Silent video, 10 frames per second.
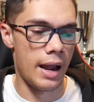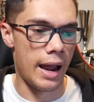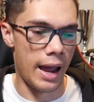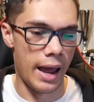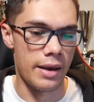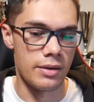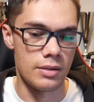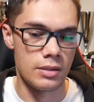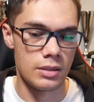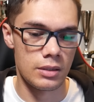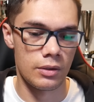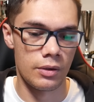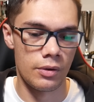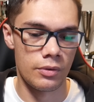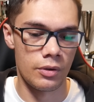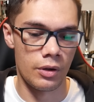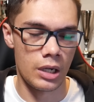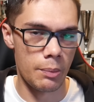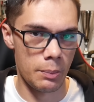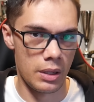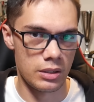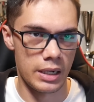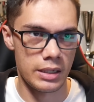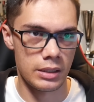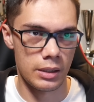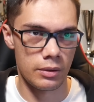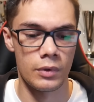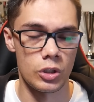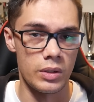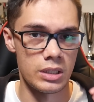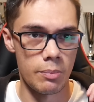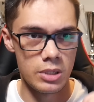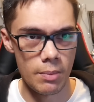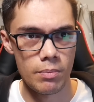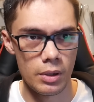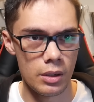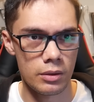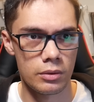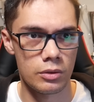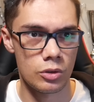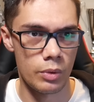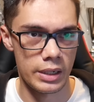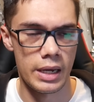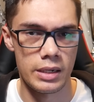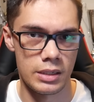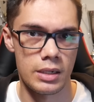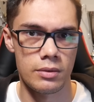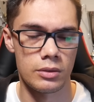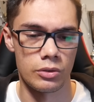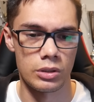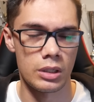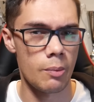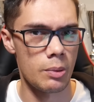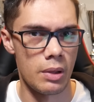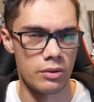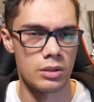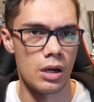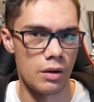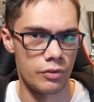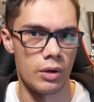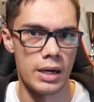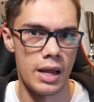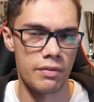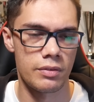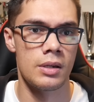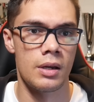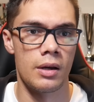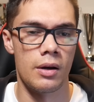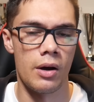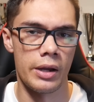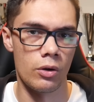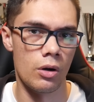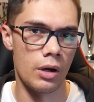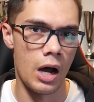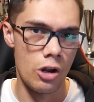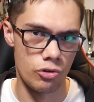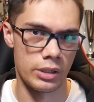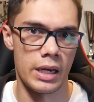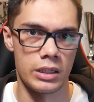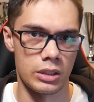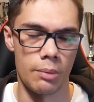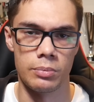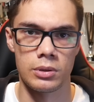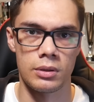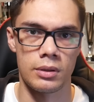And a couple of months later, so in September 2018, so just a couple of months after I left, I got 100k subs.